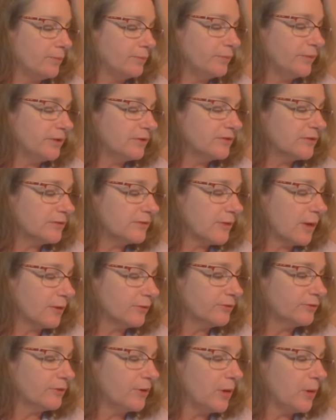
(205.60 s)
This is
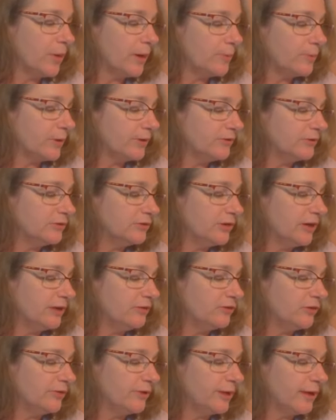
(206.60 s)
also a
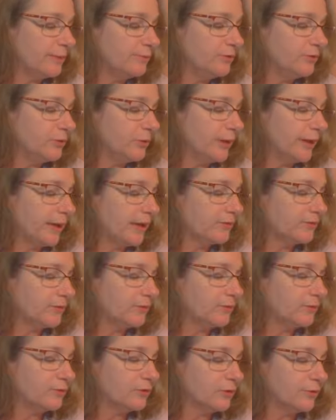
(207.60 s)
presentation that I'm doing as a
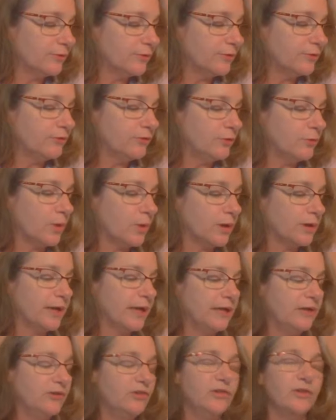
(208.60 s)
service to our
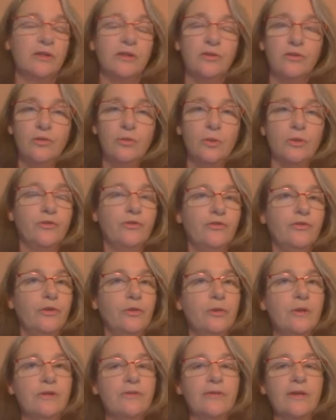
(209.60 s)
nation, to our
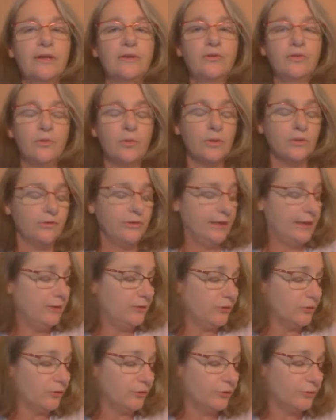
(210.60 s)
students, and to our
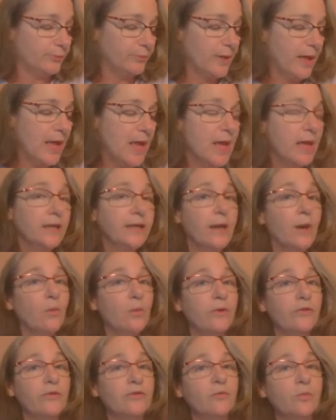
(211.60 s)
teachers. Now,
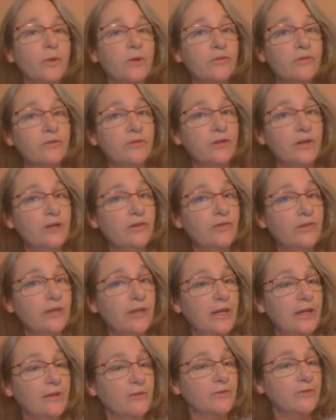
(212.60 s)
what this presentation
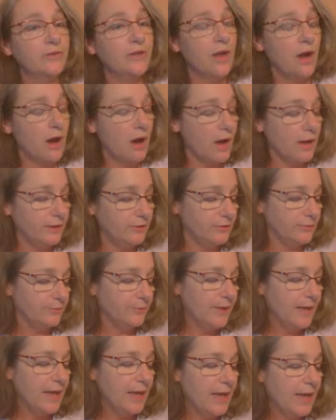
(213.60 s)
is not,
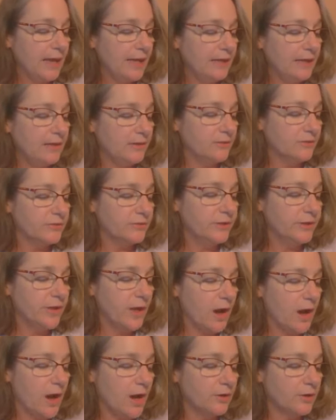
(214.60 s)
it is
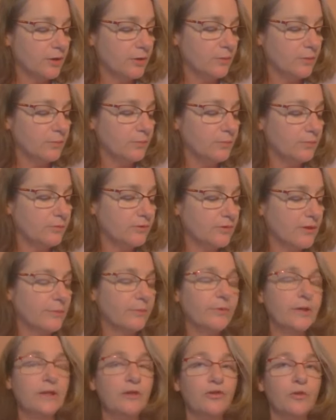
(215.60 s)
not
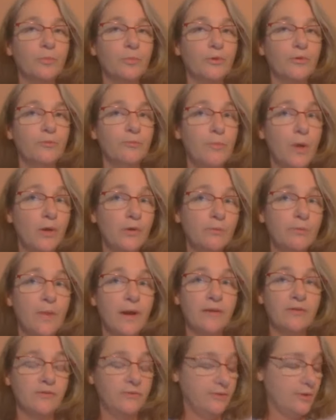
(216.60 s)
something to promote
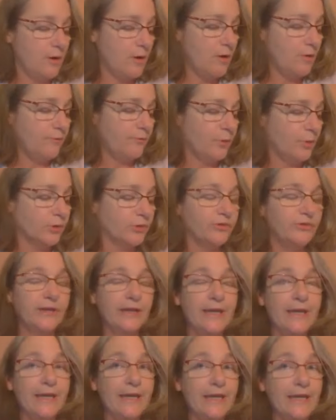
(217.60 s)
myself or
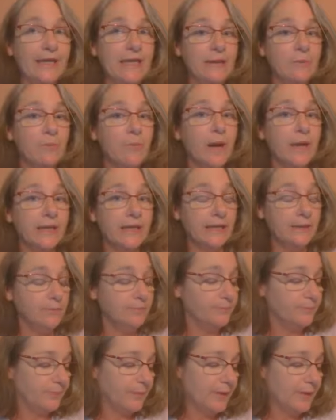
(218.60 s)
seeking any money.